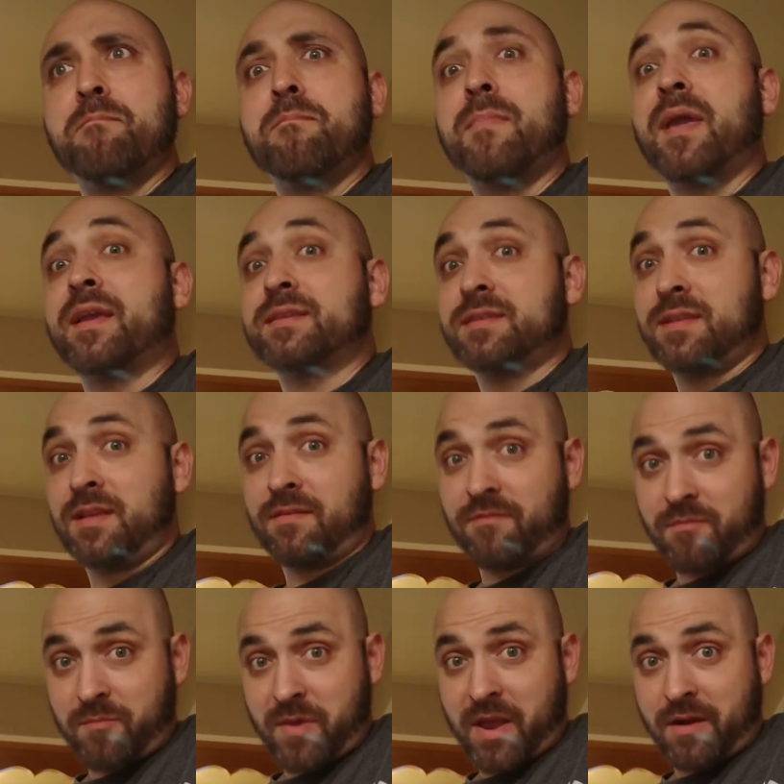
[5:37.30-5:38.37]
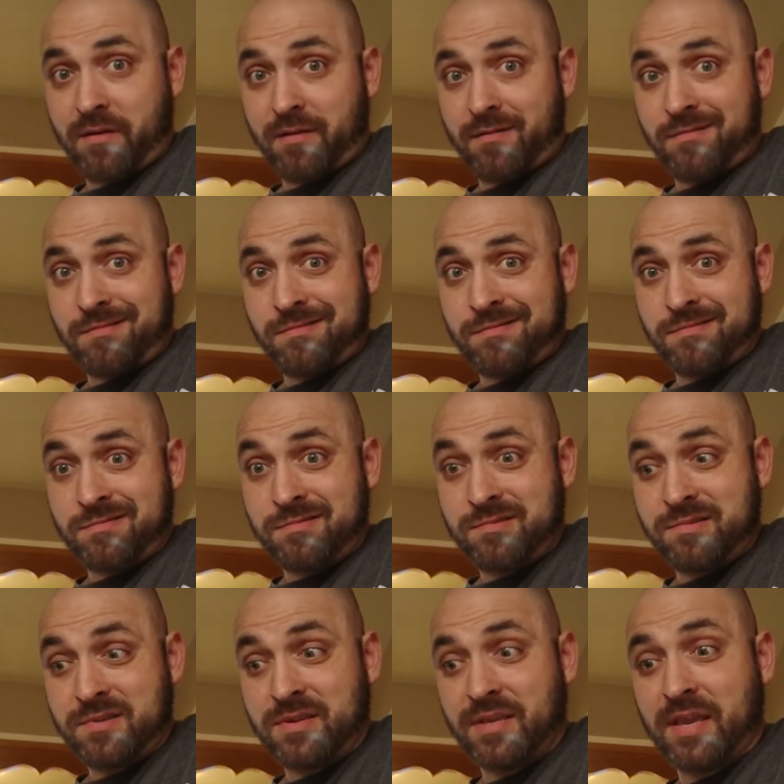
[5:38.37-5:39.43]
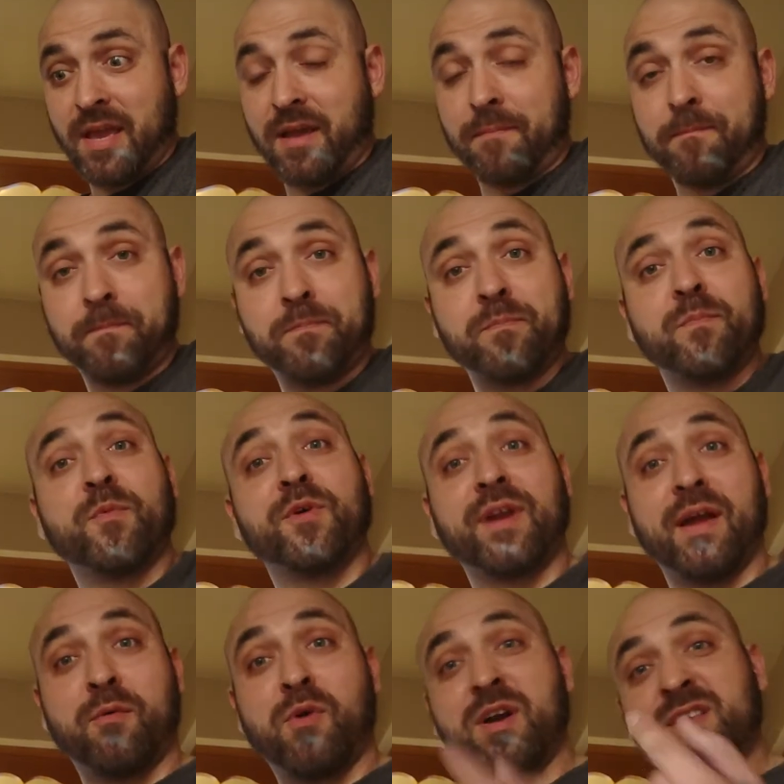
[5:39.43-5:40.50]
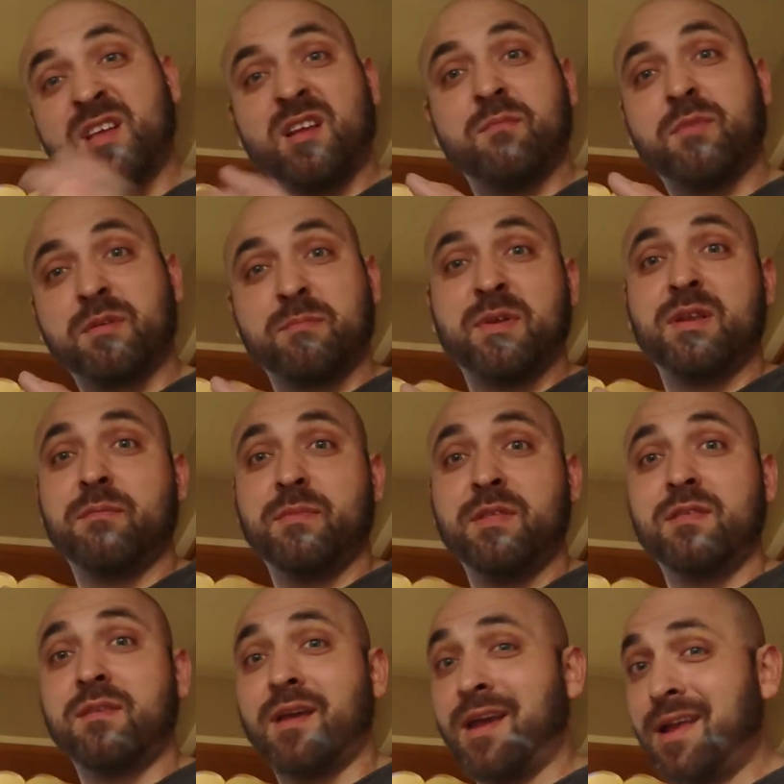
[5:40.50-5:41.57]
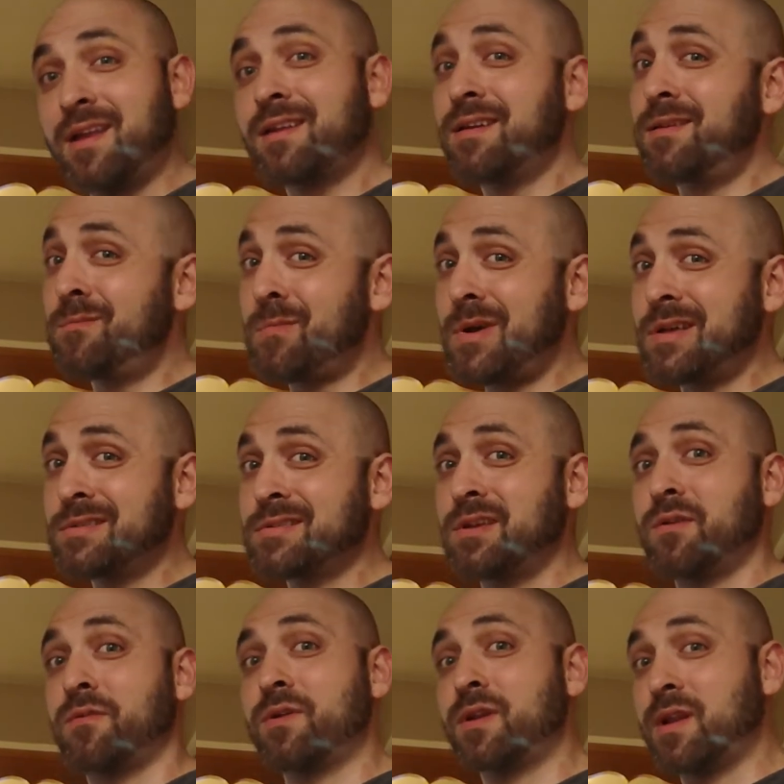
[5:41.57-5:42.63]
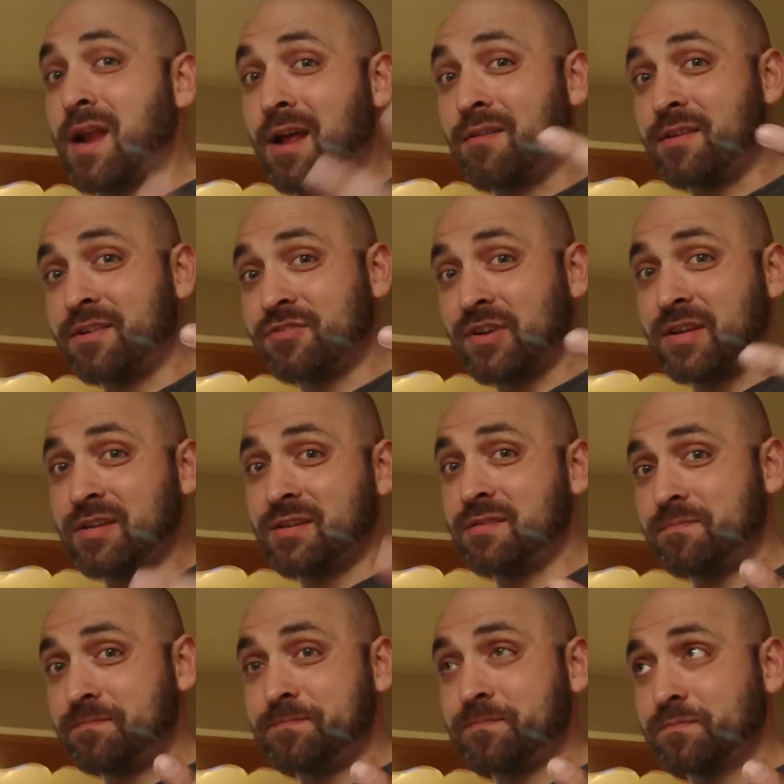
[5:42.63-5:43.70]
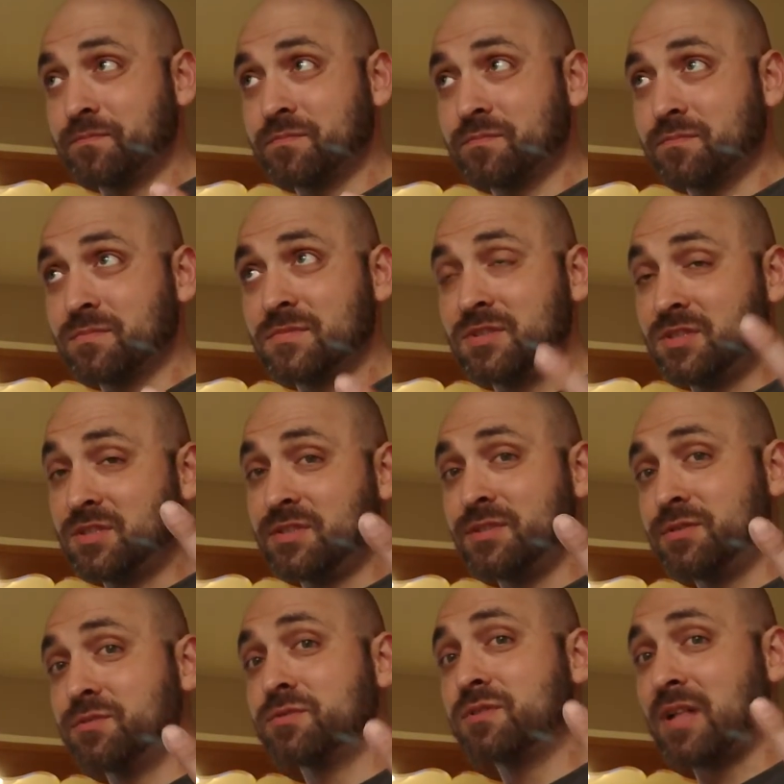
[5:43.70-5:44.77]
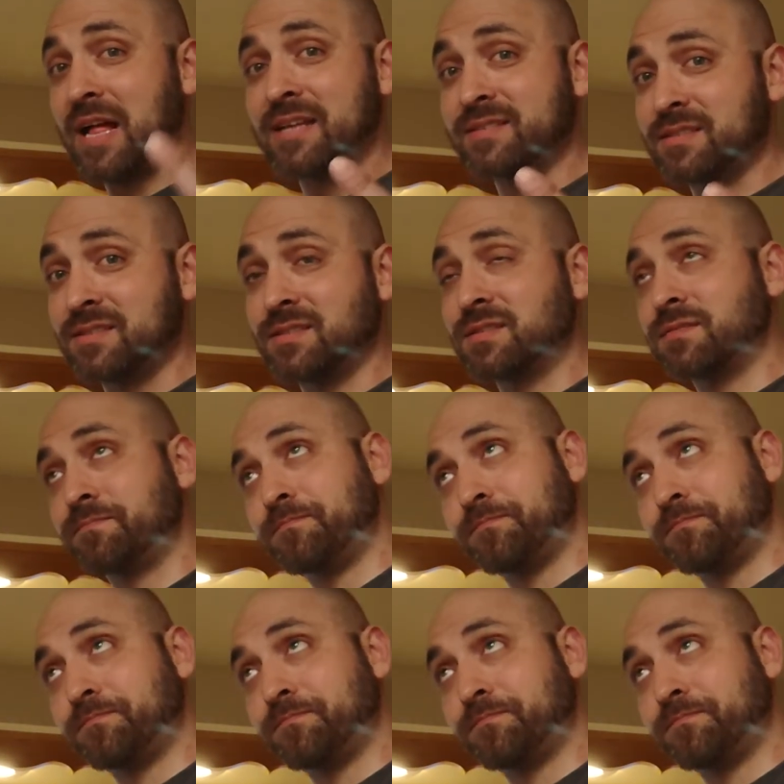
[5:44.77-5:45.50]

makes it even better. Yeah, when I walked out of McMenamins, I had a good buzz going, and I only drank two glasses.